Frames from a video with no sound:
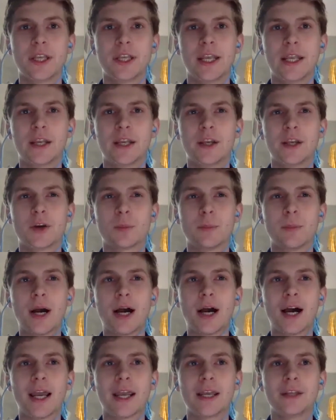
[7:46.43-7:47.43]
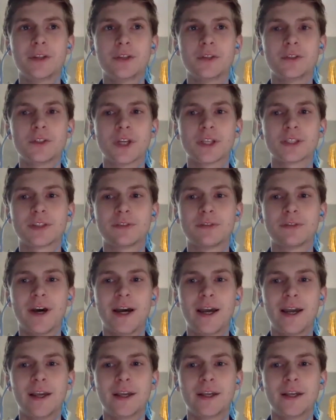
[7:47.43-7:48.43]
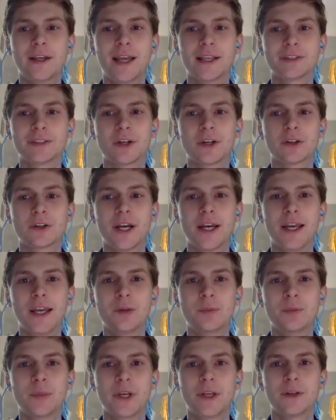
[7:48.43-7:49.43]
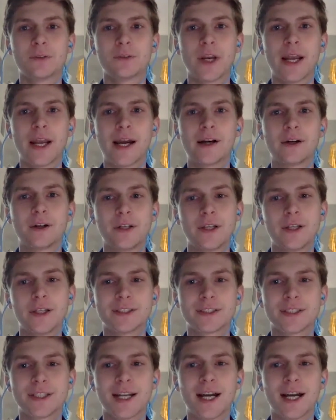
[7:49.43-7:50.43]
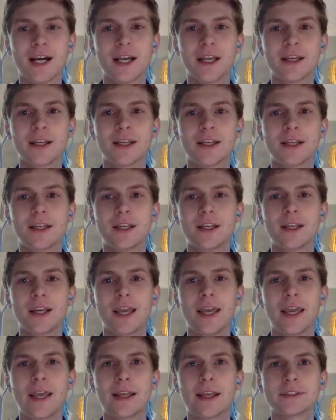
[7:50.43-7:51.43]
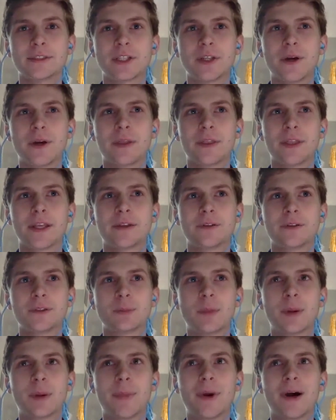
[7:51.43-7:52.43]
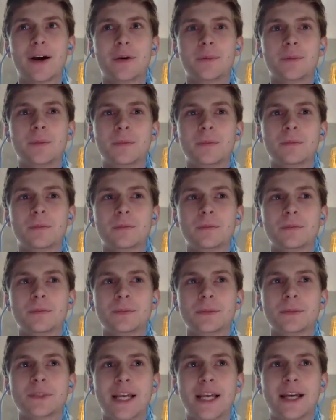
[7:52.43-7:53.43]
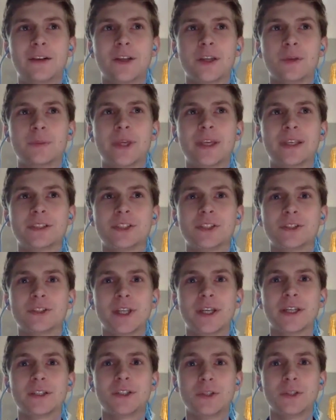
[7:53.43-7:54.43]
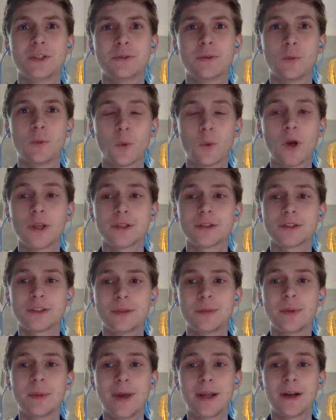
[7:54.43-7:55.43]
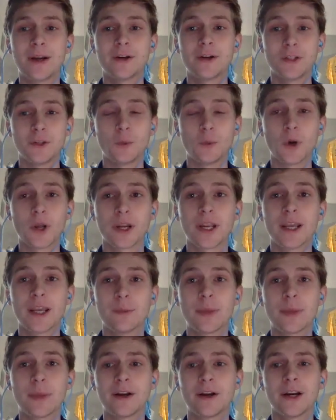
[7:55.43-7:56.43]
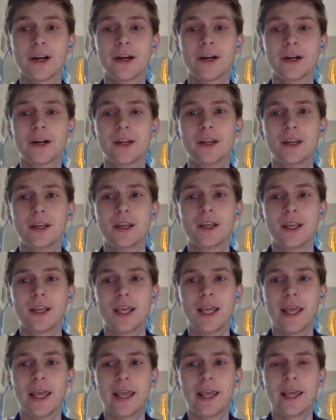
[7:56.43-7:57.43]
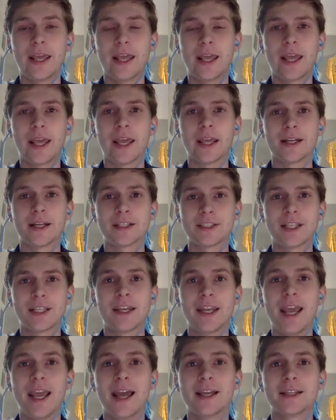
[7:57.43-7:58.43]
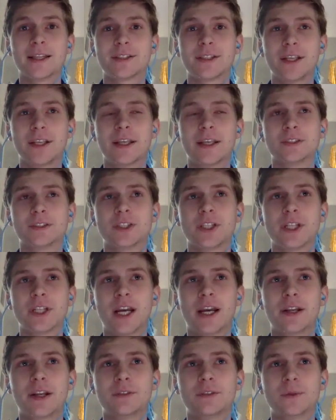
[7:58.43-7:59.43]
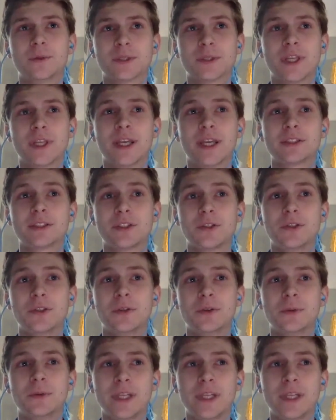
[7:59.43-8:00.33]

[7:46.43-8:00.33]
in your mind, you justify it as all right, but in reality, it's not. And so I think it was my mom telling me, she was like, do you even want to be better? Do you want to get better? And I said yes. And she kind of was like, so you